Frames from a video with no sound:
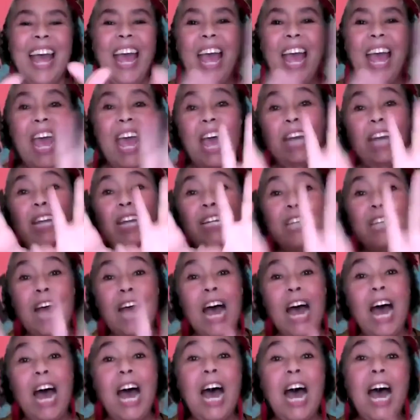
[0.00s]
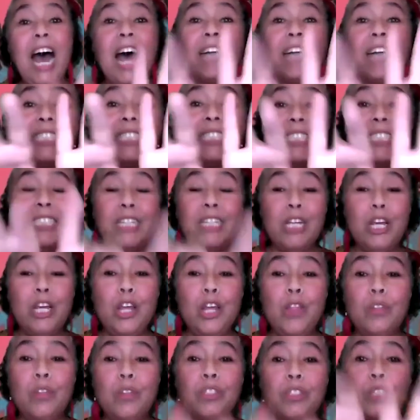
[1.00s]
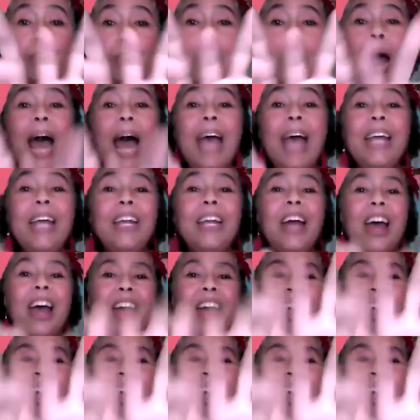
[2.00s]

And I not see the spider